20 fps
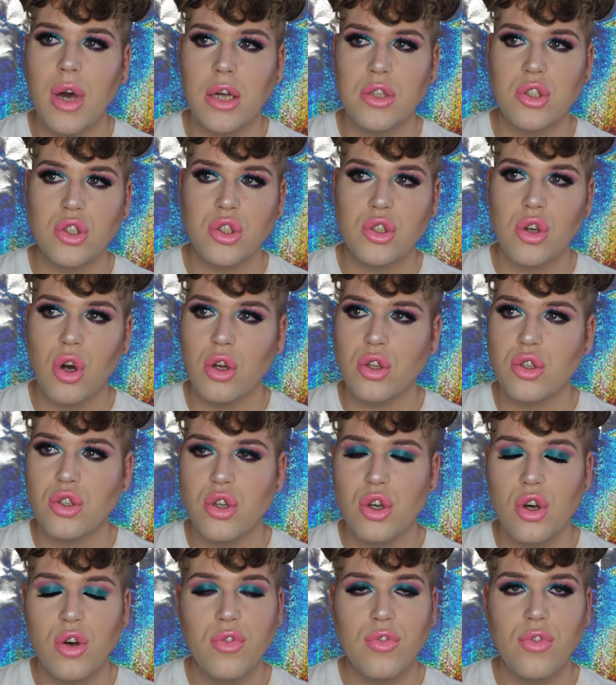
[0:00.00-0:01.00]
I just got
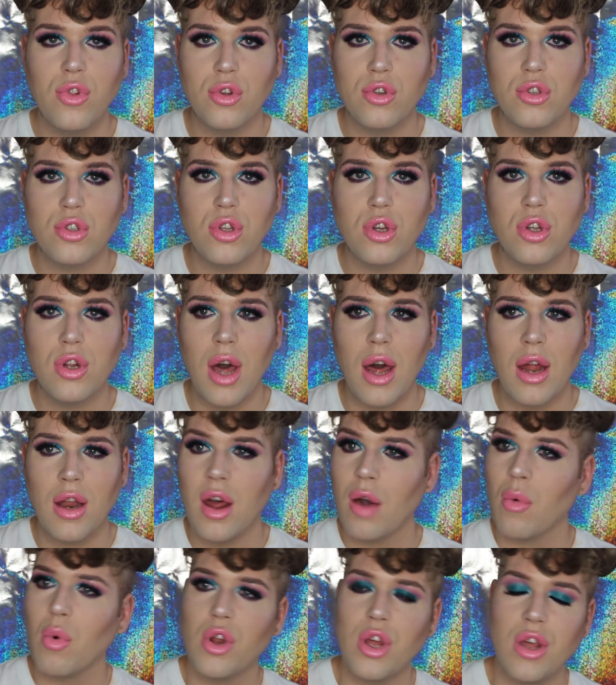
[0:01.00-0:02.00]
so flustered, and
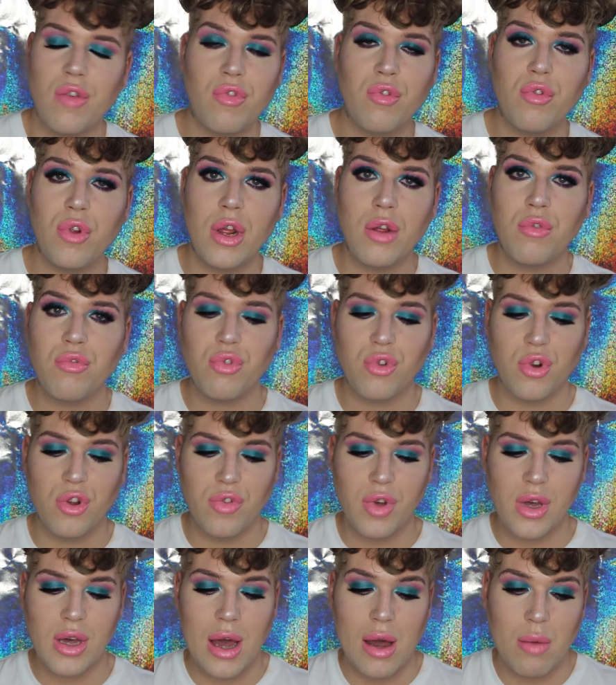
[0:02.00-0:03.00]
I wasn't even in front
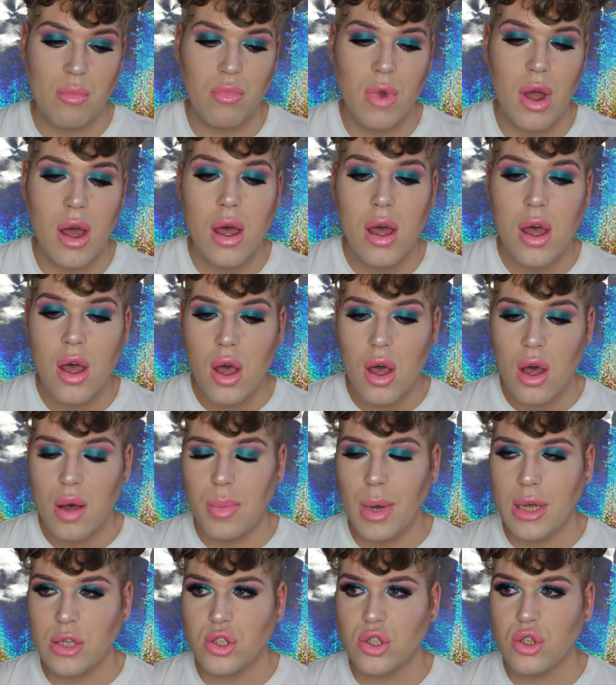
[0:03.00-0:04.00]
of a camera,
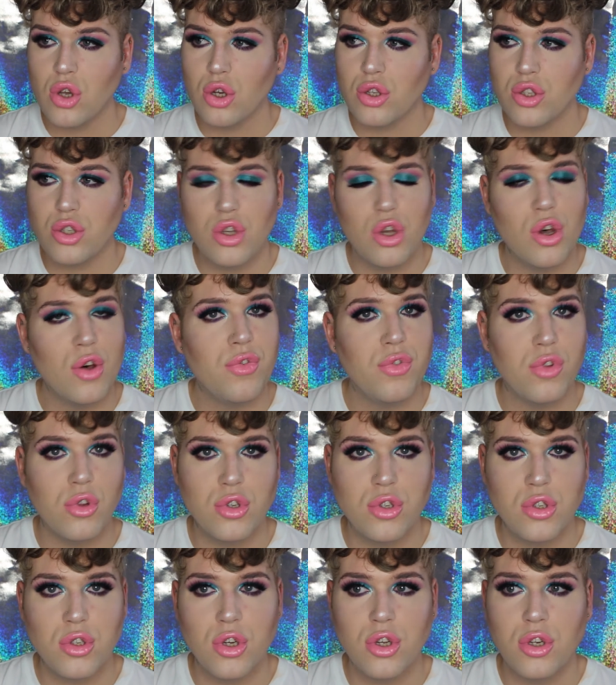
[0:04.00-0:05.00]
but I just got so
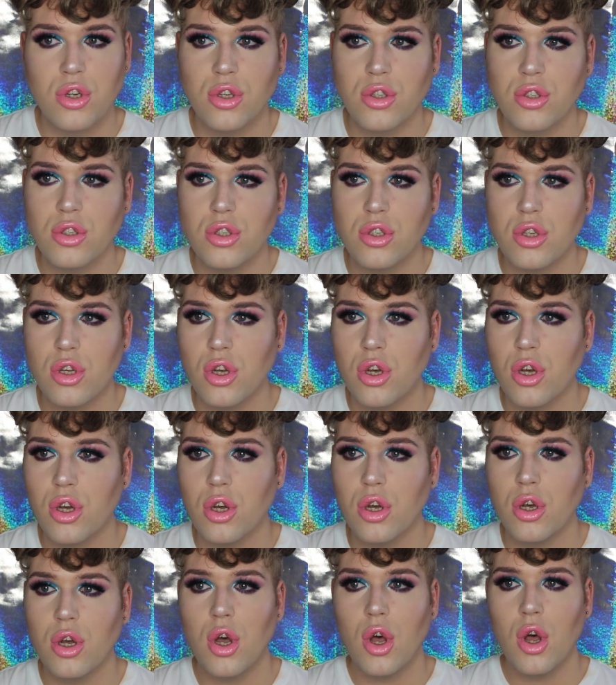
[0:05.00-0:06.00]
flustered, and
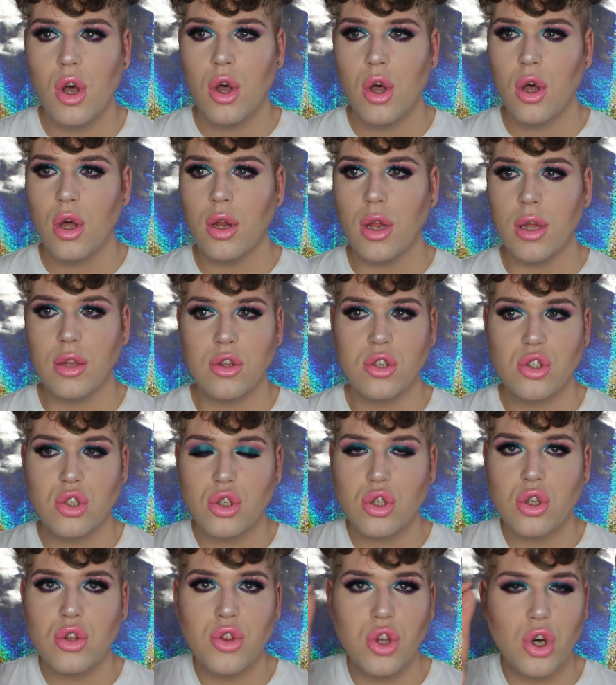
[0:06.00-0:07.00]
so like
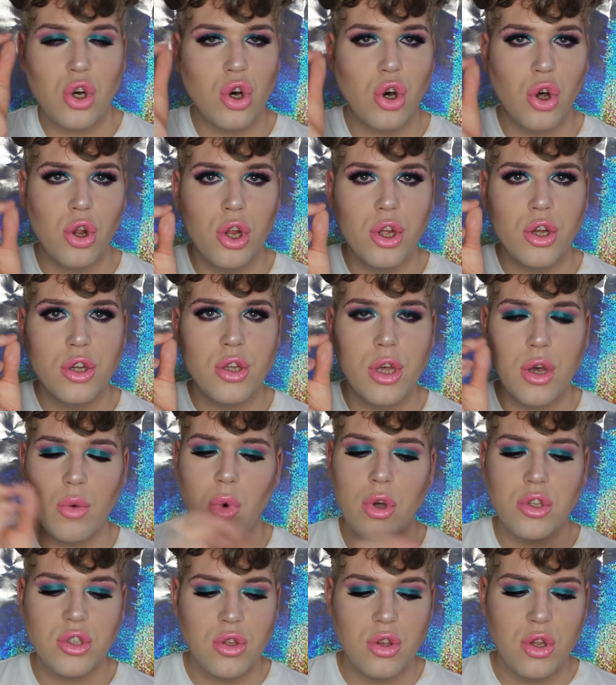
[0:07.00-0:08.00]
just the colour, it
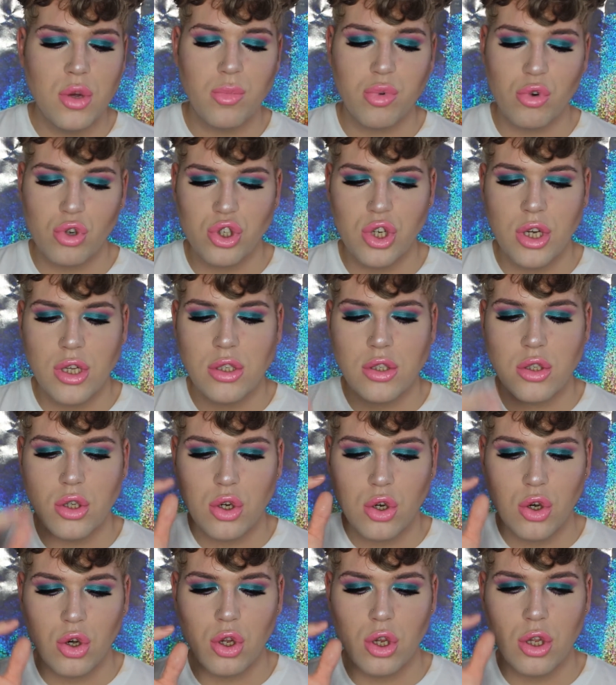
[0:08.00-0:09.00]
wasn't the brushes, the
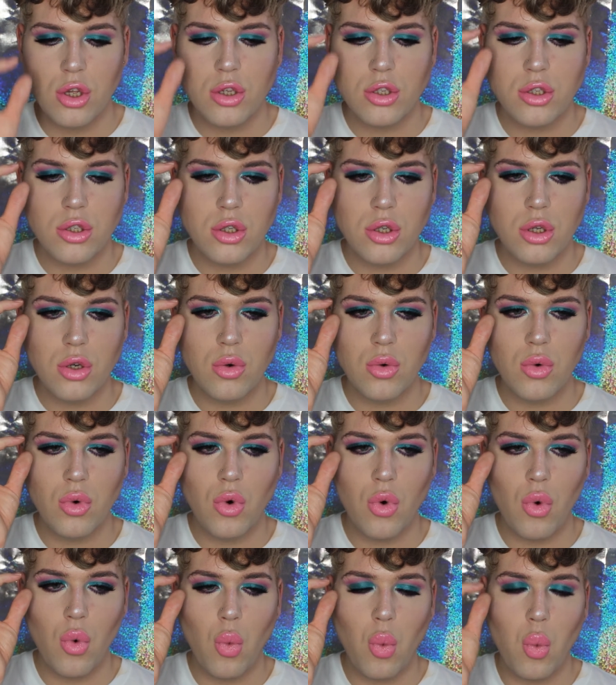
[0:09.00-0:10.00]
colours
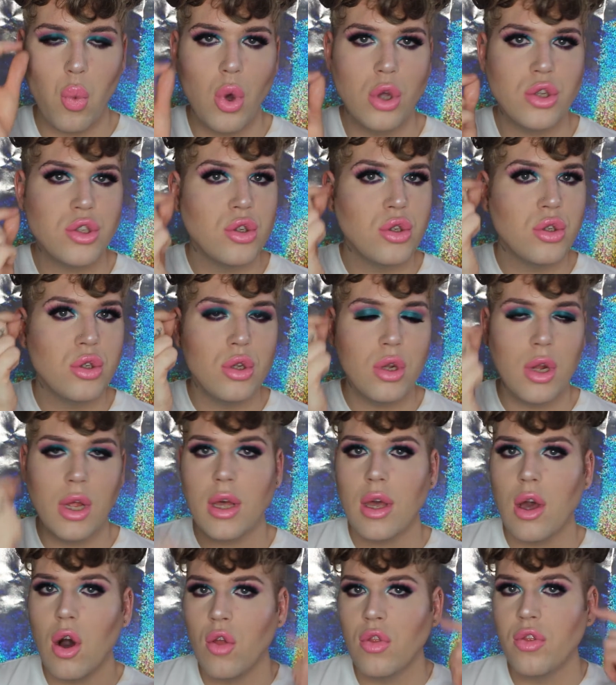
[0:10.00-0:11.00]
wasn't
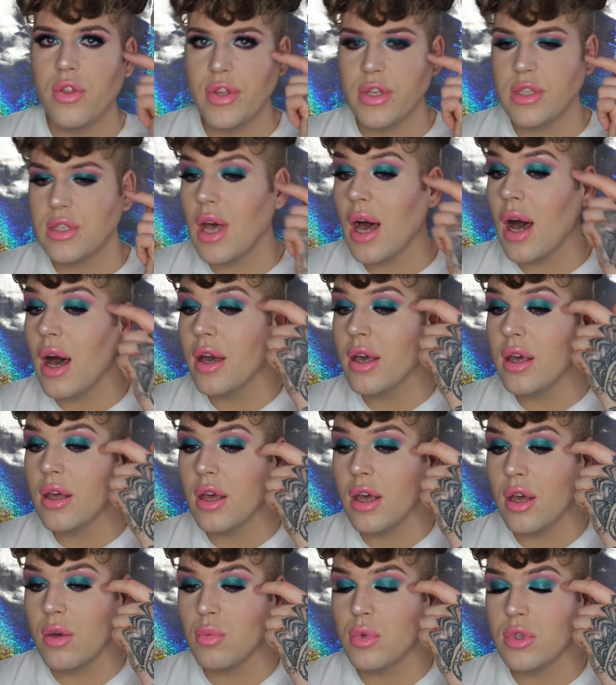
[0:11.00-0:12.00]
like on this eye,
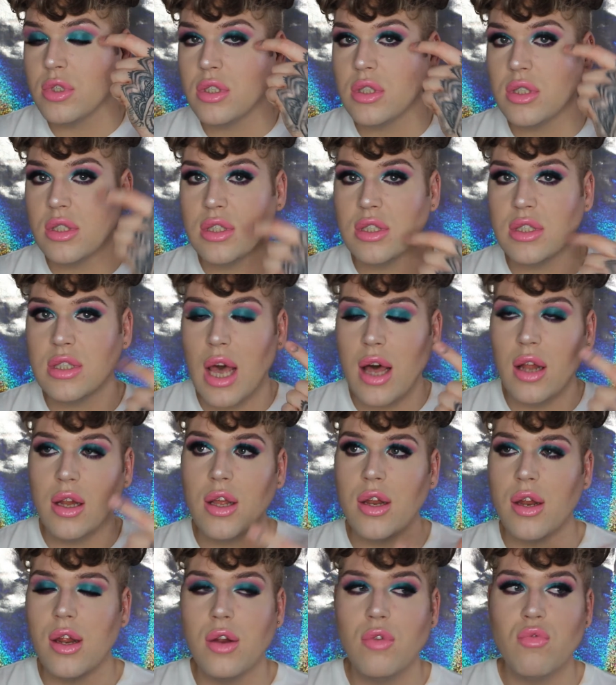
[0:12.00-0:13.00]
it was
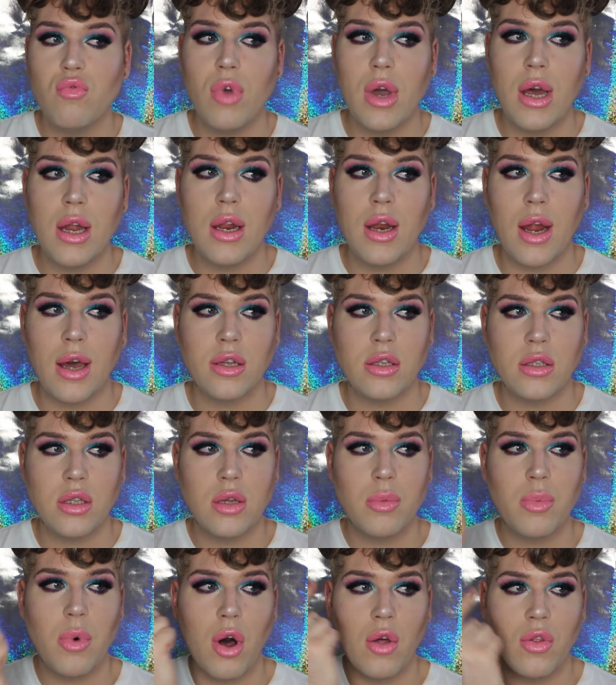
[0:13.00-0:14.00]
settling in really
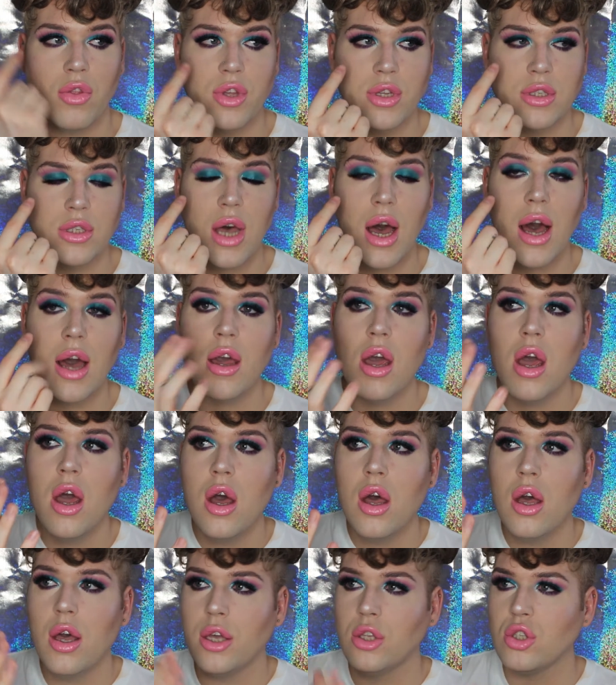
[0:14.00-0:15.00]
nicely, but on this eye
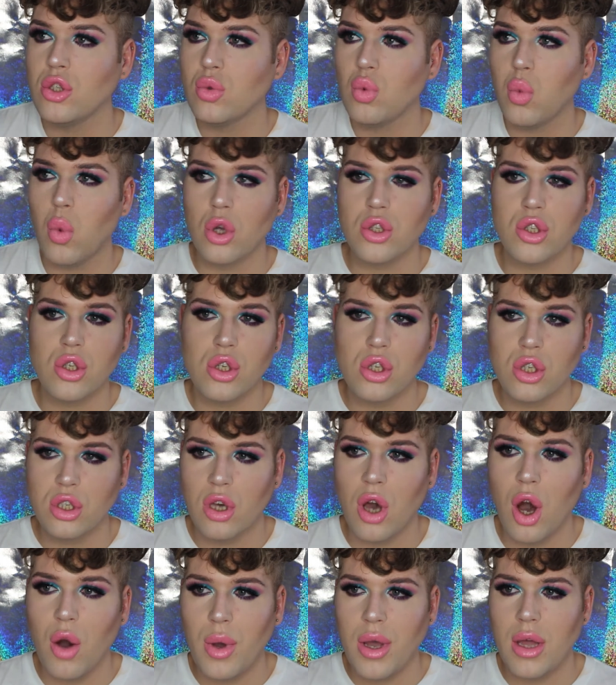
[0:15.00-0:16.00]
it just wasn't
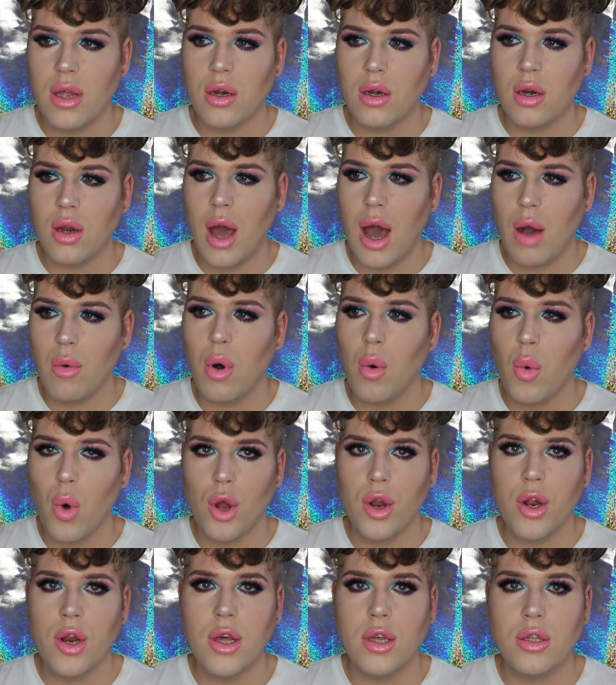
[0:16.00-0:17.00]
going how I
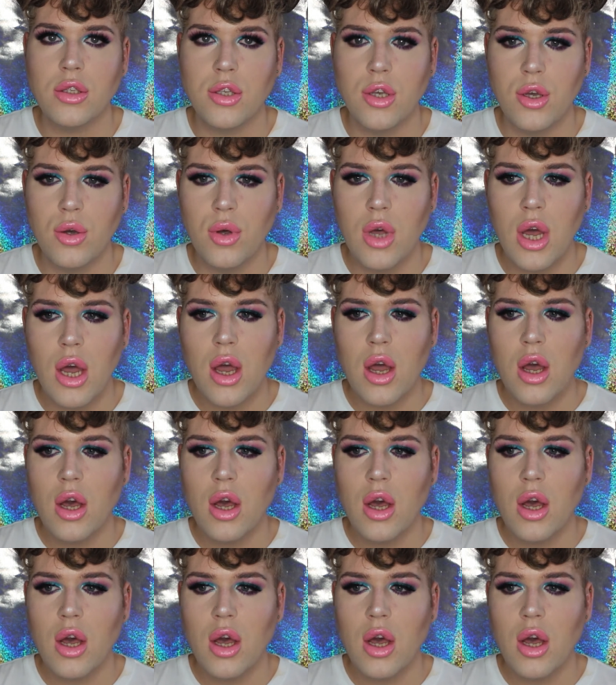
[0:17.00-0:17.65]
wanted it to.